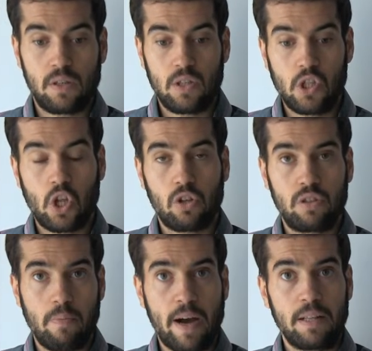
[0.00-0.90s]
not
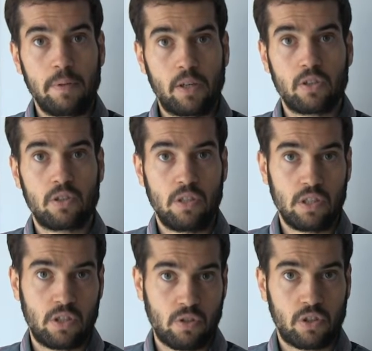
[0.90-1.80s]
divide because the
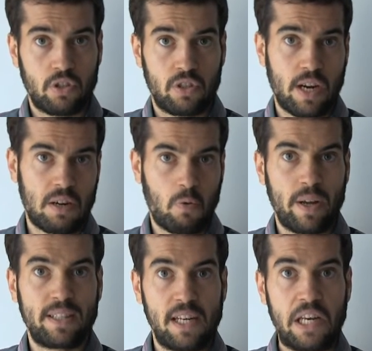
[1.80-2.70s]
instructions are
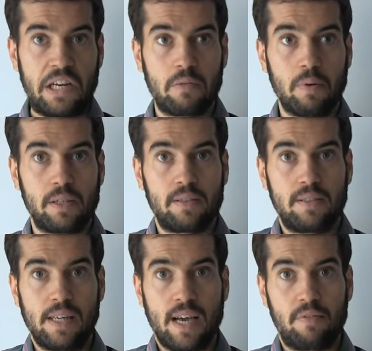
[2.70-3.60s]
quite clear, but
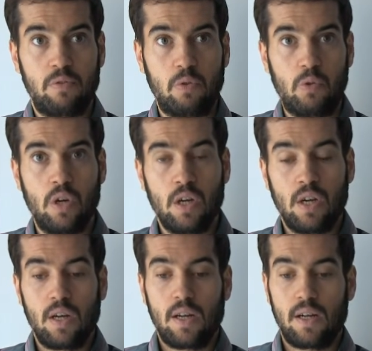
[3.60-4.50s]
they have to
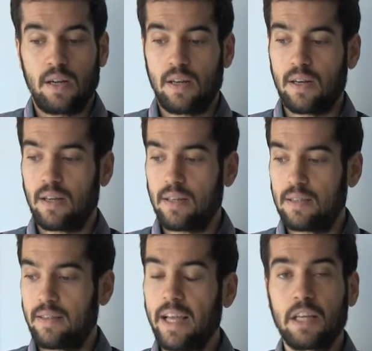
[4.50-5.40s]

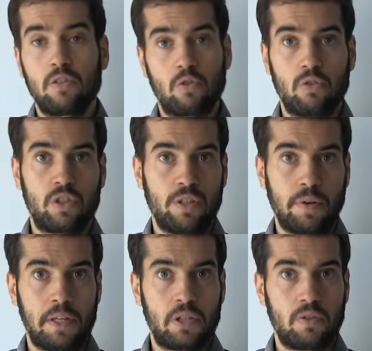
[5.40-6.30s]
take into
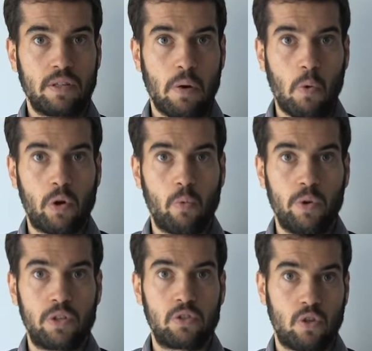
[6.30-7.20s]
consideration they are working
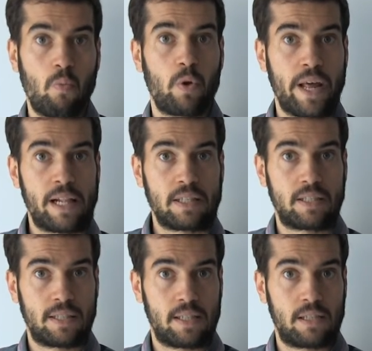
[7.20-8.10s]
with someone
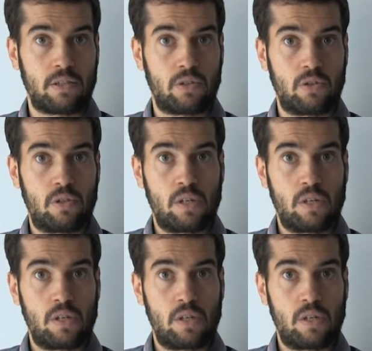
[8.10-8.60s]
else, and also